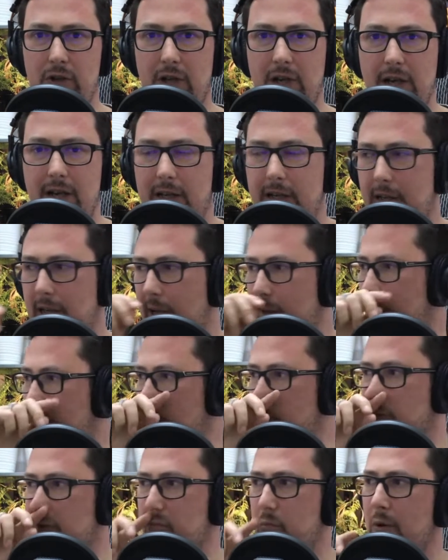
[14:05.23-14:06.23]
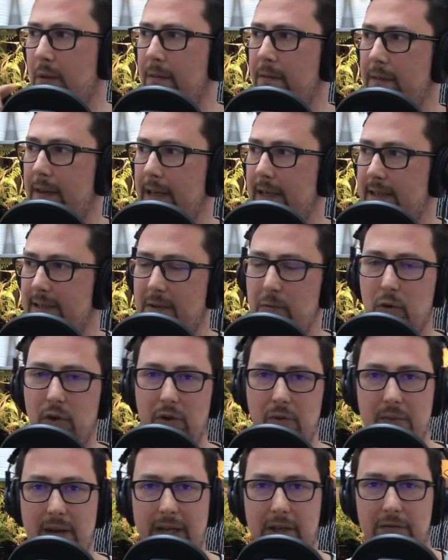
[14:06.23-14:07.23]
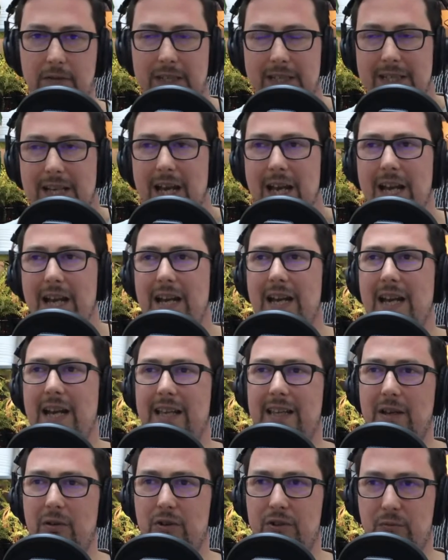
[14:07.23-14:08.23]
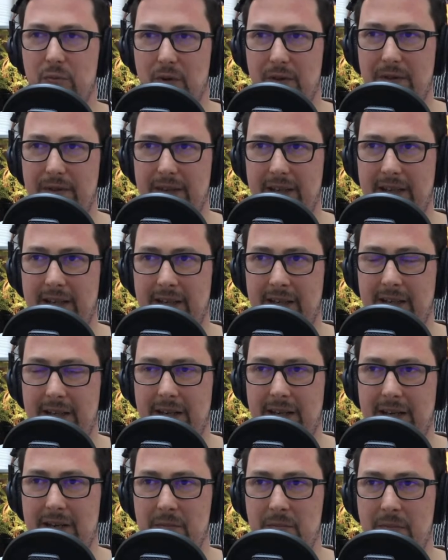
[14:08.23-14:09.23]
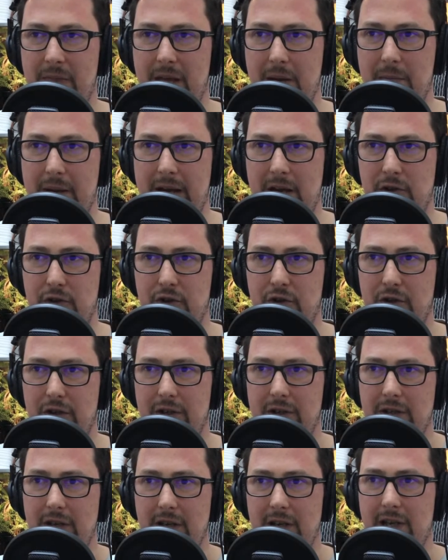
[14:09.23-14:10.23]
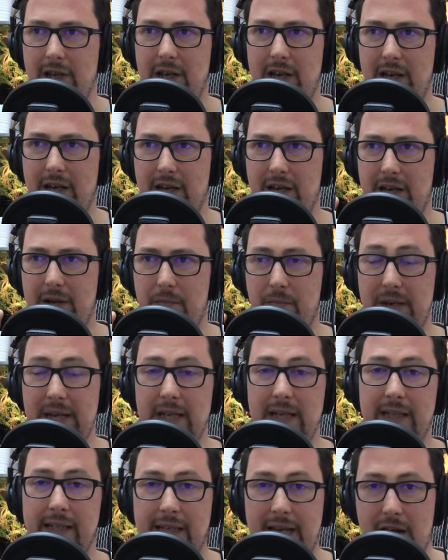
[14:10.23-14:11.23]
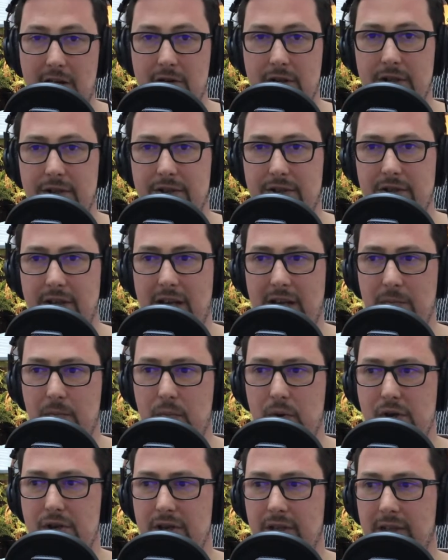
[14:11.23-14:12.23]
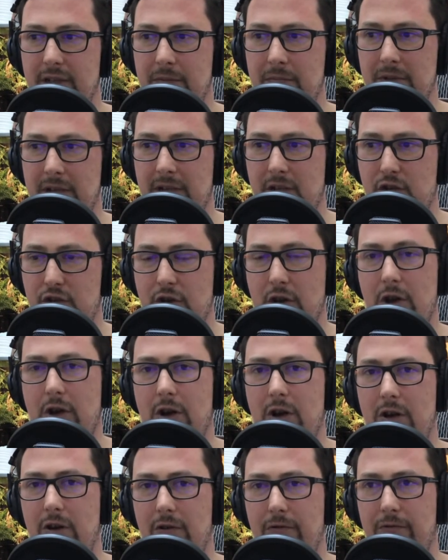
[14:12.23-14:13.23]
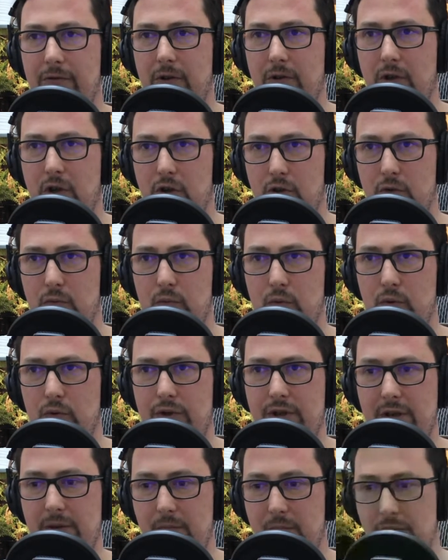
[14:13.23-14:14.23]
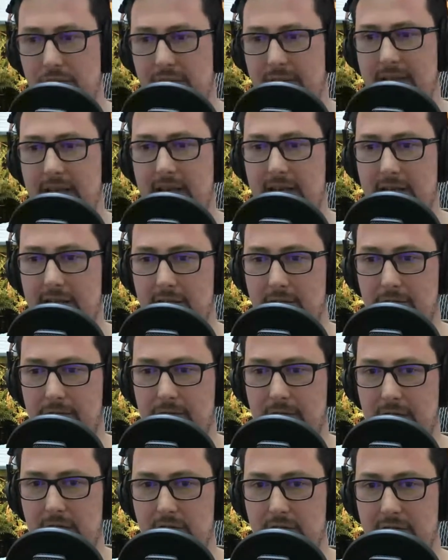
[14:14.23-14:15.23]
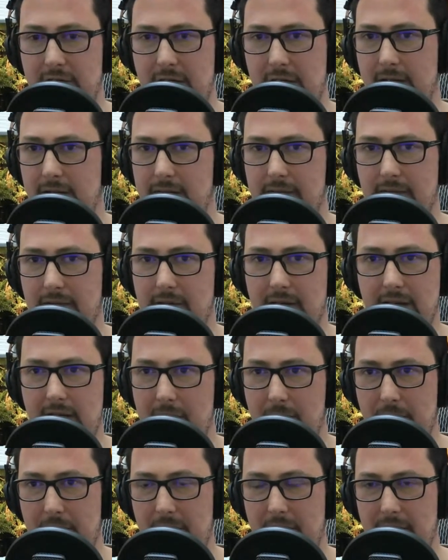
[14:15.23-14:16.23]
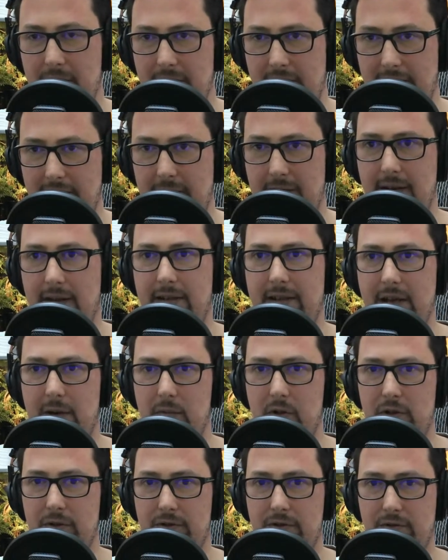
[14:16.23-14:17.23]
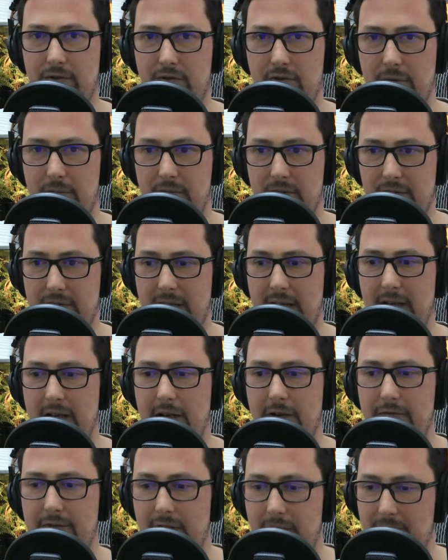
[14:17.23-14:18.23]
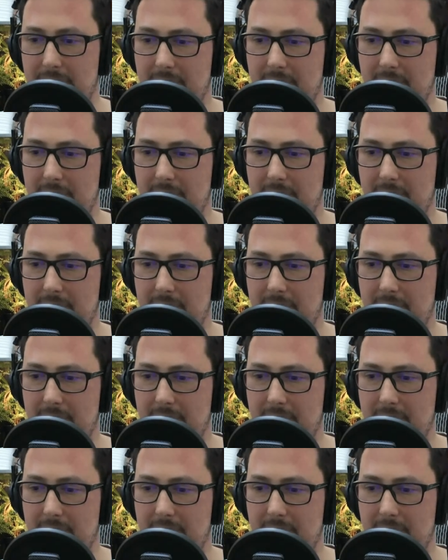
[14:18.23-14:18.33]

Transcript: Like there was one thing. See what you make of this. There was one thing about peeling carrots and putting them in a jar of cold water and putting that in the fridge, and that apparently doubles or triples their lifetime.